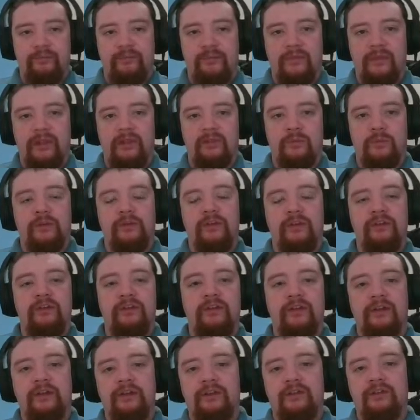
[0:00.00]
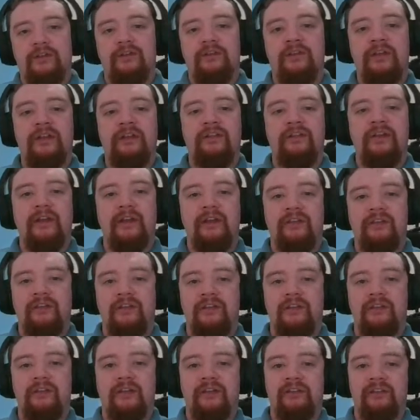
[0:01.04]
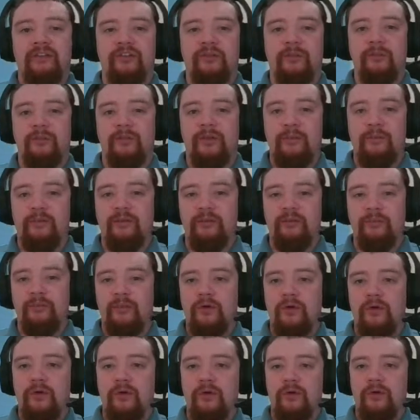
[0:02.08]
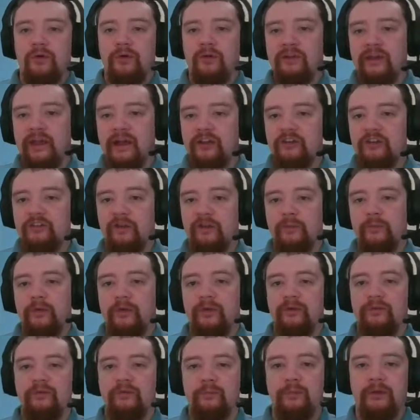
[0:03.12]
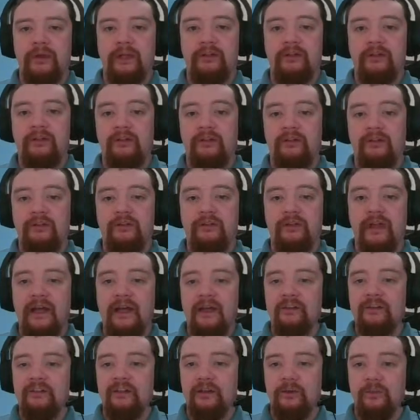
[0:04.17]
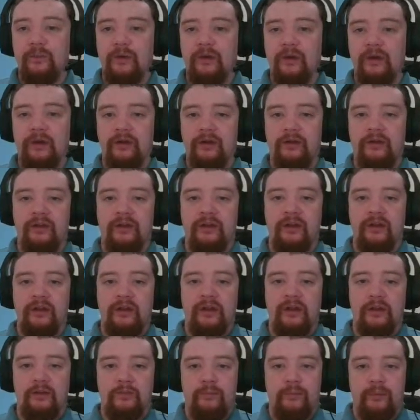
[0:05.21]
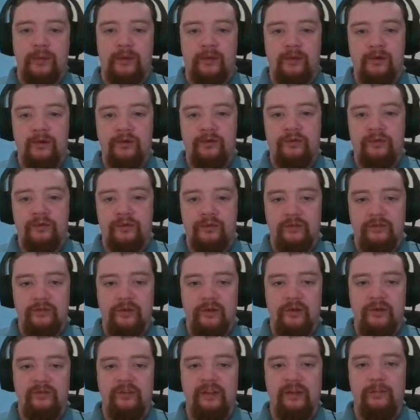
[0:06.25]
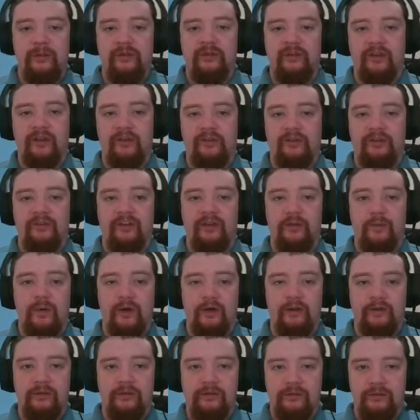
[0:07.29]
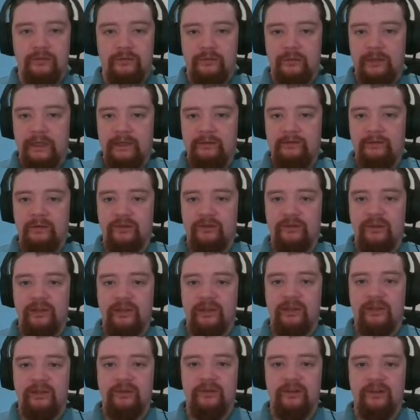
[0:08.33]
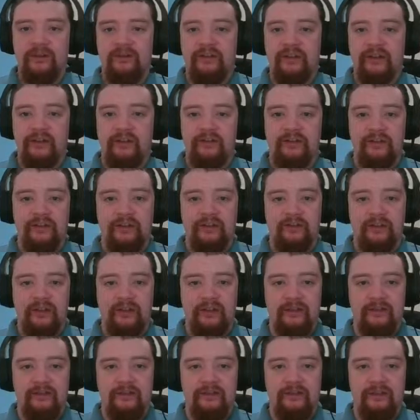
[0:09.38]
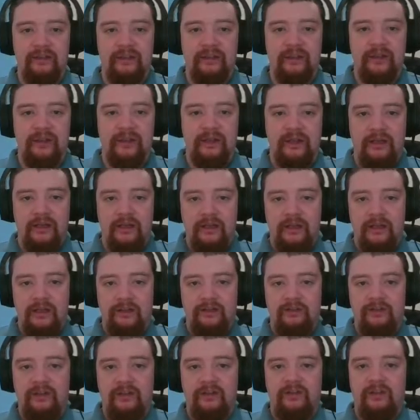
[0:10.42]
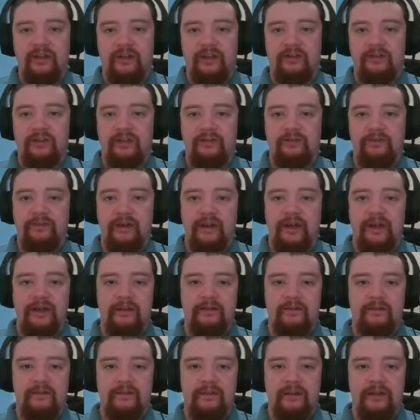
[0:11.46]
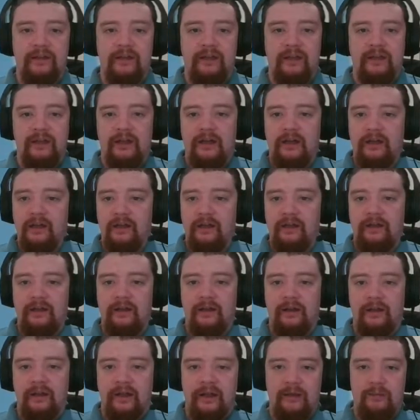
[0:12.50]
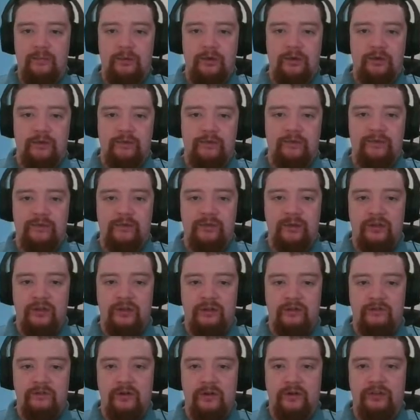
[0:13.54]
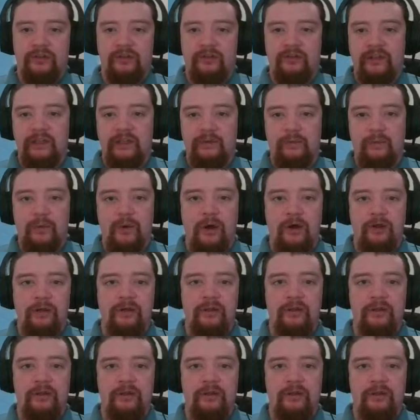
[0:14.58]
it's worth noting d takes c6 is sometimes the more natural move, but it doesn't actually work because the rook is able to go to d1. If we see d takes c6, d takes e5, the knight moves, rook to d1,